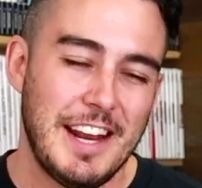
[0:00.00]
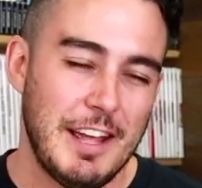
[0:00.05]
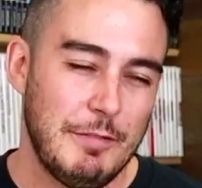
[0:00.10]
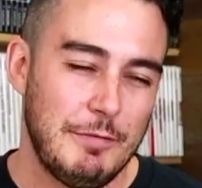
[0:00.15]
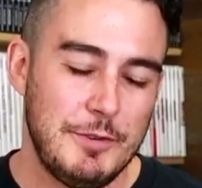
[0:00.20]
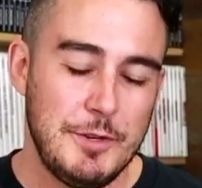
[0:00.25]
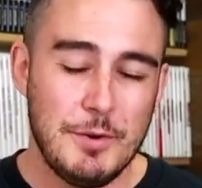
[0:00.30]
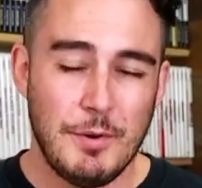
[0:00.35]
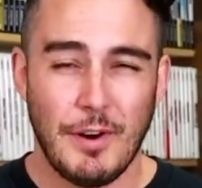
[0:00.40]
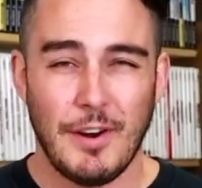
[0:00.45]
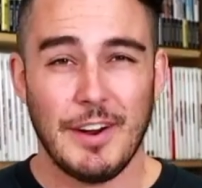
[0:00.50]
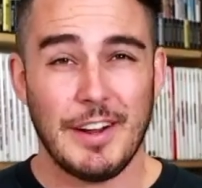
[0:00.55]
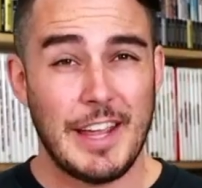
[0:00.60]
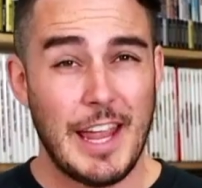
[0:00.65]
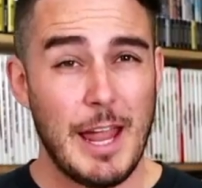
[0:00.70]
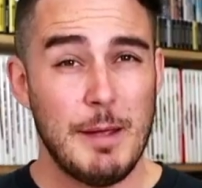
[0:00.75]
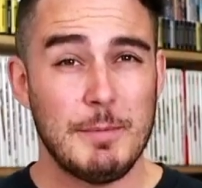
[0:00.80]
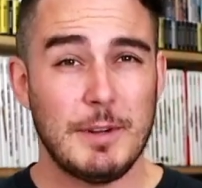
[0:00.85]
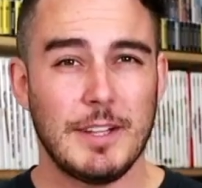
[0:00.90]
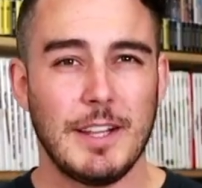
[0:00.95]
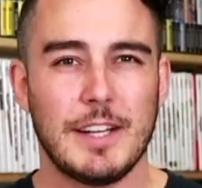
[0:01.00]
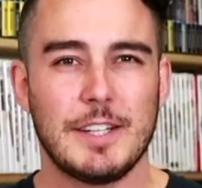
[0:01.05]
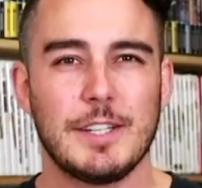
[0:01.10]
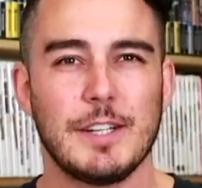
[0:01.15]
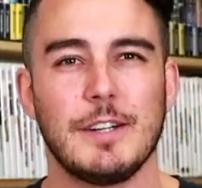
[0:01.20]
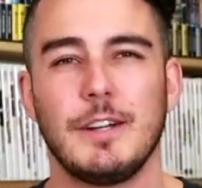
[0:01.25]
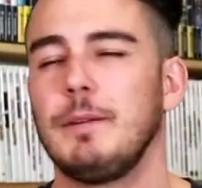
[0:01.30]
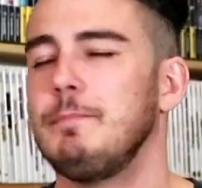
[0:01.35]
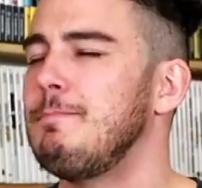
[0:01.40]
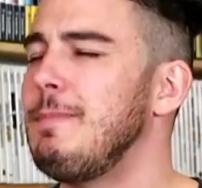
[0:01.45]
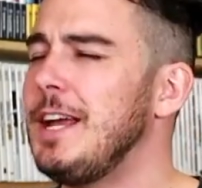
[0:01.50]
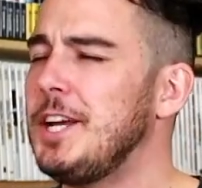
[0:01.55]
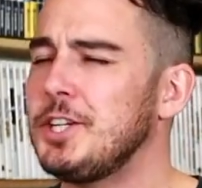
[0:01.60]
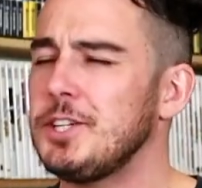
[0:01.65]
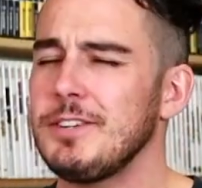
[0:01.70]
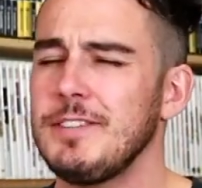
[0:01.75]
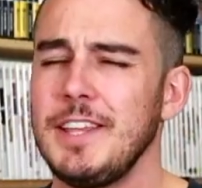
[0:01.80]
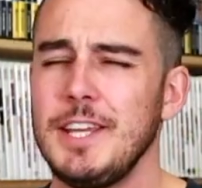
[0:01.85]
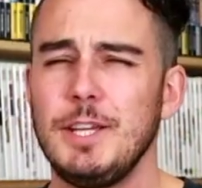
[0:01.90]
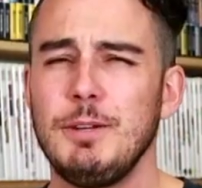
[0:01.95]
If you are a game collector, make
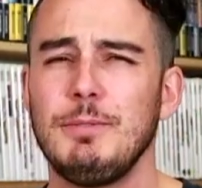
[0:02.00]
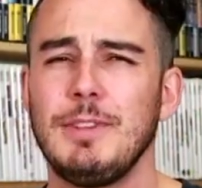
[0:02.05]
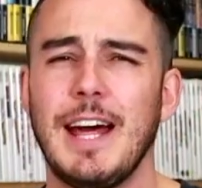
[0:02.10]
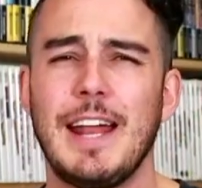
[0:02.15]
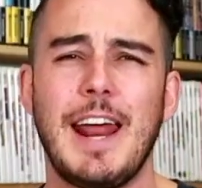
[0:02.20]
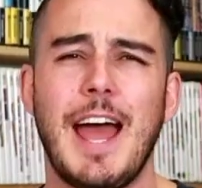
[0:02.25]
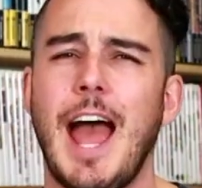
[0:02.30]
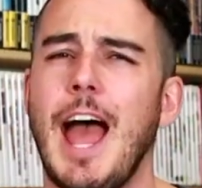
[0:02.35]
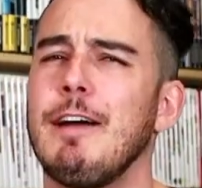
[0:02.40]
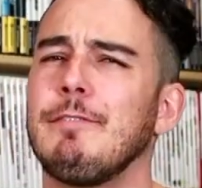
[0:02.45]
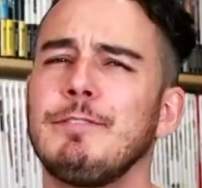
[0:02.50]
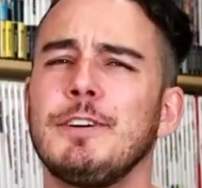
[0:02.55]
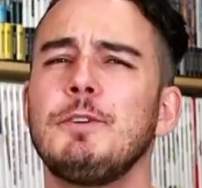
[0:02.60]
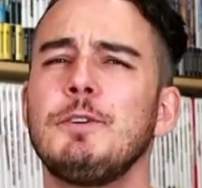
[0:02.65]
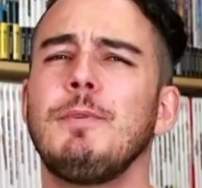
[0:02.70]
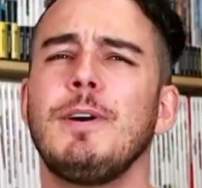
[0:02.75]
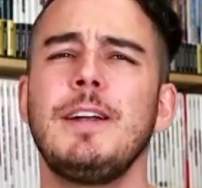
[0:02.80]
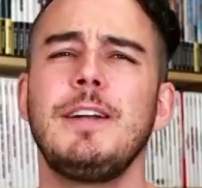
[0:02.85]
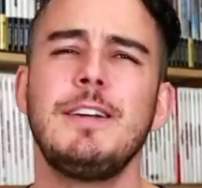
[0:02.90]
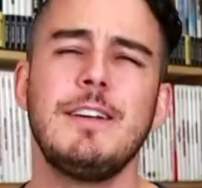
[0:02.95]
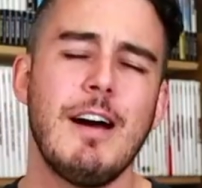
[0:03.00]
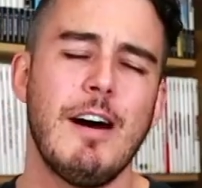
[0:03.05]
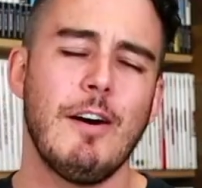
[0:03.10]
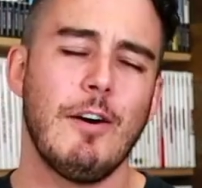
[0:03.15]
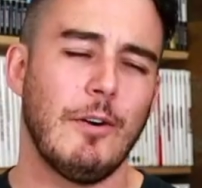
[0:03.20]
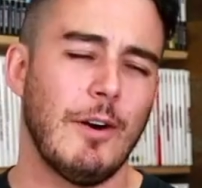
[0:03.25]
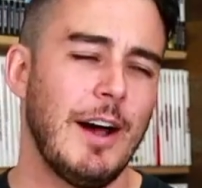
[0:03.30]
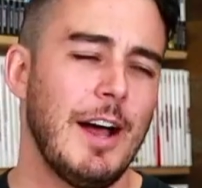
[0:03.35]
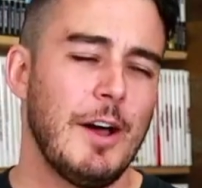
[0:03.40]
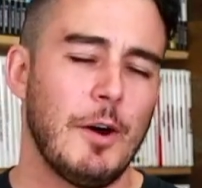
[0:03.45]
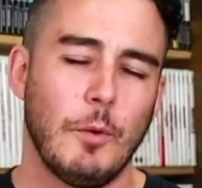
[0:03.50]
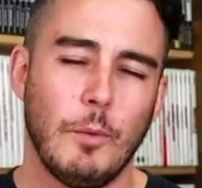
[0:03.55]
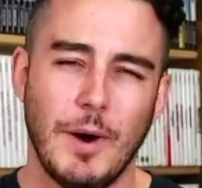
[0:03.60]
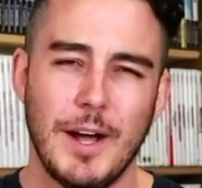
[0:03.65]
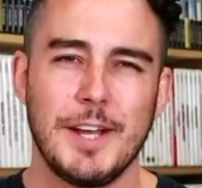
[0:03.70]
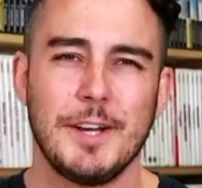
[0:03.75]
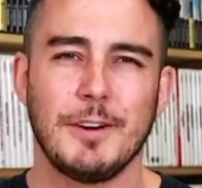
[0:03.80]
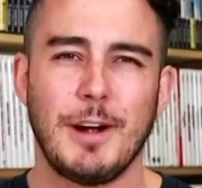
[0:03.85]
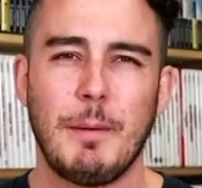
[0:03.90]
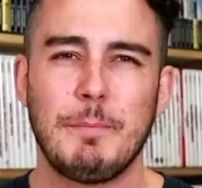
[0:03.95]
sure that you let everyone know
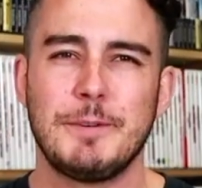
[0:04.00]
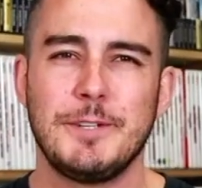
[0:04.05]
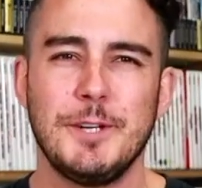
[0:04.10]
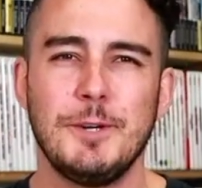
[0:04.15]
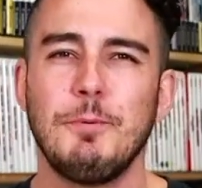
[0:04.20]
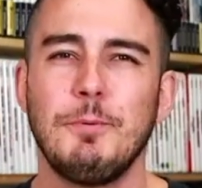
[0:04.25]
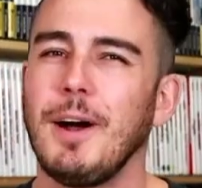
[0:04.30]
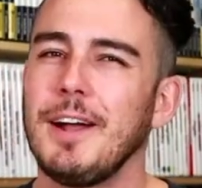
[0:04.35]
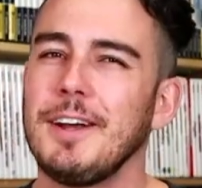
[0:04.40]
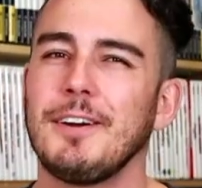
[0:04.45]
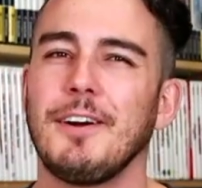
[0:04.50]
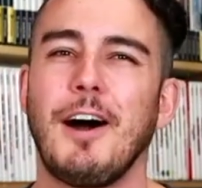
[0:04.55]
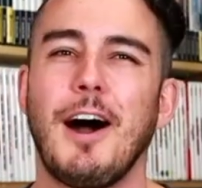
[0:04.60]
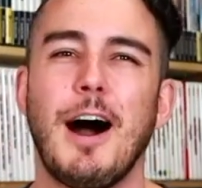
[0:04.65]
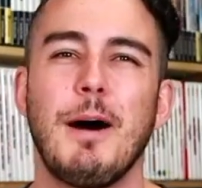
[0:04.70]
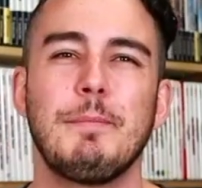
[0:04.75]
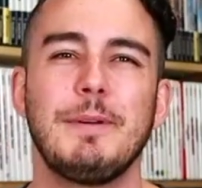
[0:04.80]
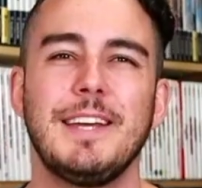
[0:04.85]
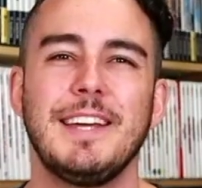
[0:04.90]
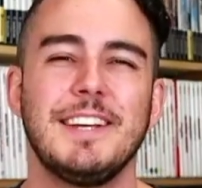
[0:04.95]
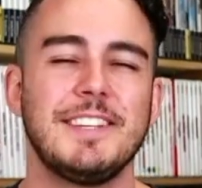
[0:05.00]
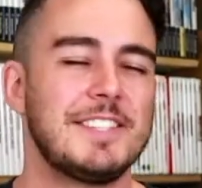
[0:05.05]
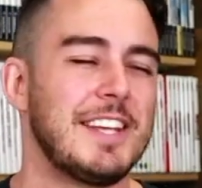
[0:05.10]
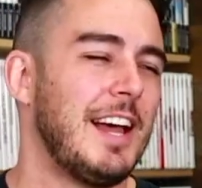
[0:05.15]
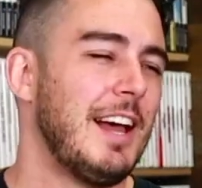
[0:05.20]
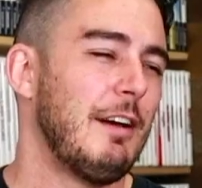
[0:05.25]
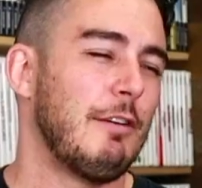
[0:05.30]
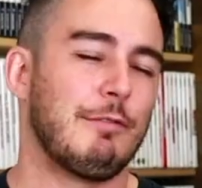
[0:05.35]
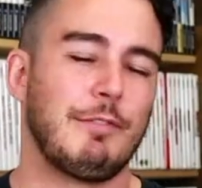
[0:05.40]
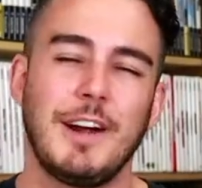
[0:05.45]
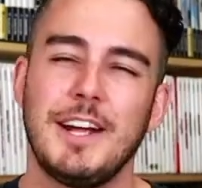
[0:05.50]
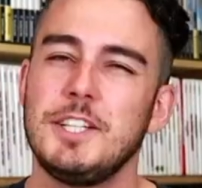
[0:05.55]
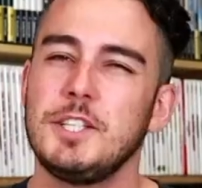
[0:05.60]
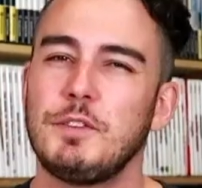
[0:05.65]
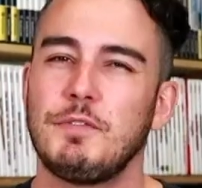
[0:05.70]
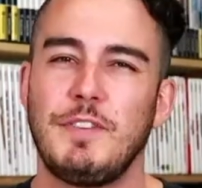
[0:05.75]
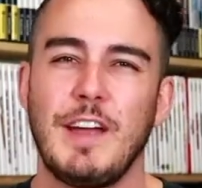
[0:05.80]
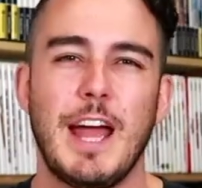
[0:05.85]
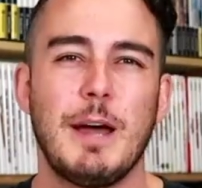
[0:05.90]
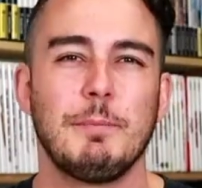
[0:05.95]
what you're up to, what your hobby is, friends,
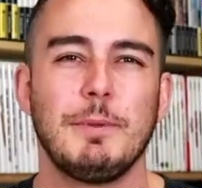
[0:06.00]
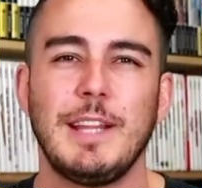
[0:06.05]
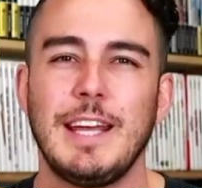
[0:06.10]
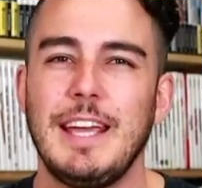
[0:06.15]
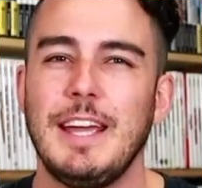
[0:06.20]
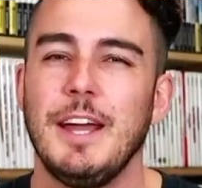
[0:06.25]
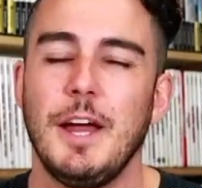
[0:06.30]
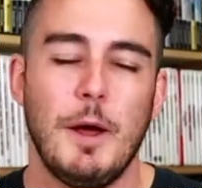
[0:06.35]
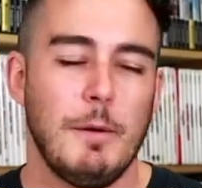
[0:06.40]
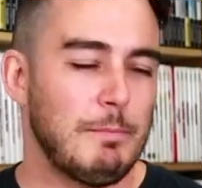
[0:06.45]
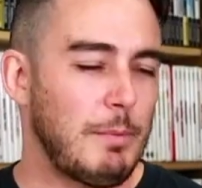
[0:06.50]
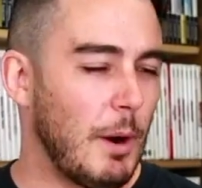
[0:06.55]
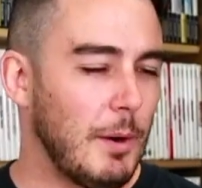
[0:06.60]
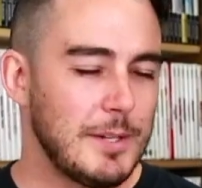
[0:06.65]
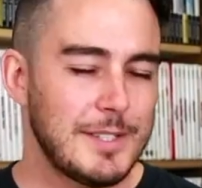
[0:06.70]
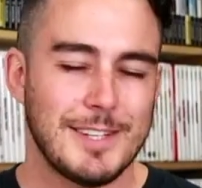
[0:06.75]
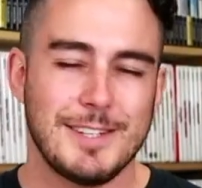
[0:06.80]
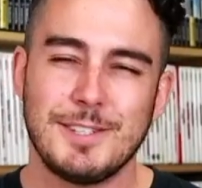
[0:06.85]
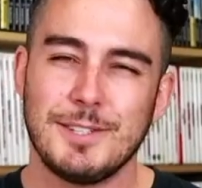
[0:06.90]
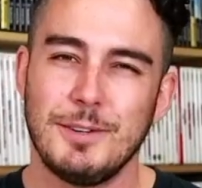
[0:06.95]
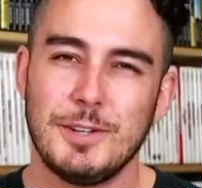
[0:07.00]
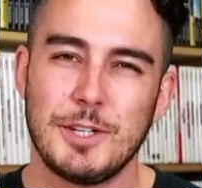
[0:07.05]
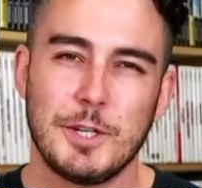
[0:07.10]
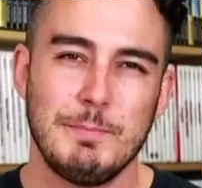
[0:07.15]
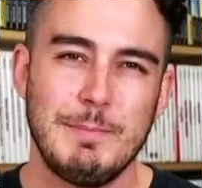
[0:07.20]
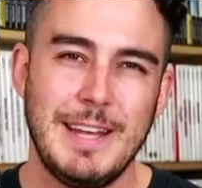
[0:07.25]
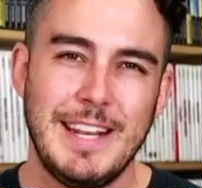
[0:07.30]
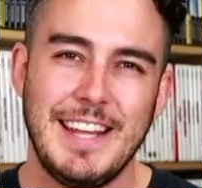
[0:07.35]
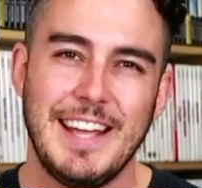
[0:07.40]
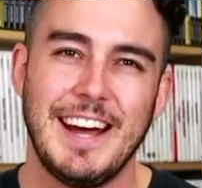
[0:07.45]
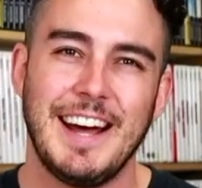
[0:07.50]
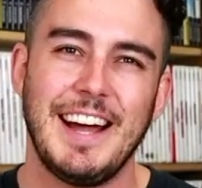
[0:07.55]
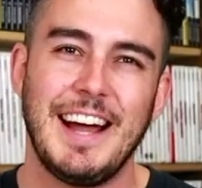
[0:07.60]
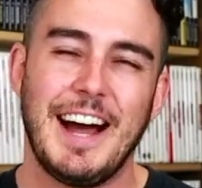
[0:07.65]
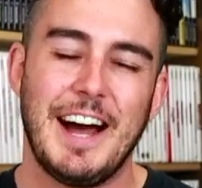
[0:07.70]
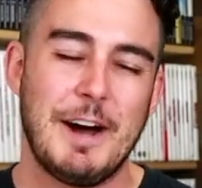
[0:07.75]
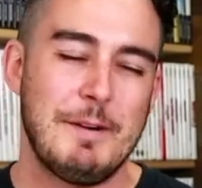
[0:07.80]
family, post on social media.